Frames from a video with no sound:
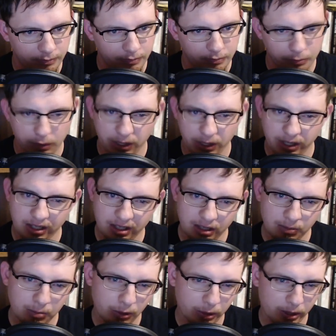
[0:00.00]
But this is
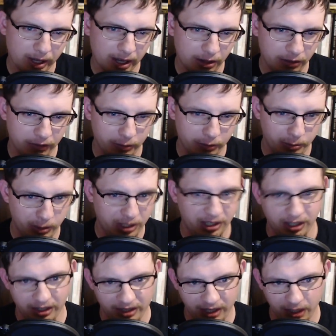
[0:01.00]
born out of a
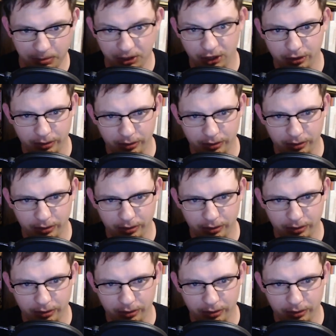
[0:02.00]
misconception.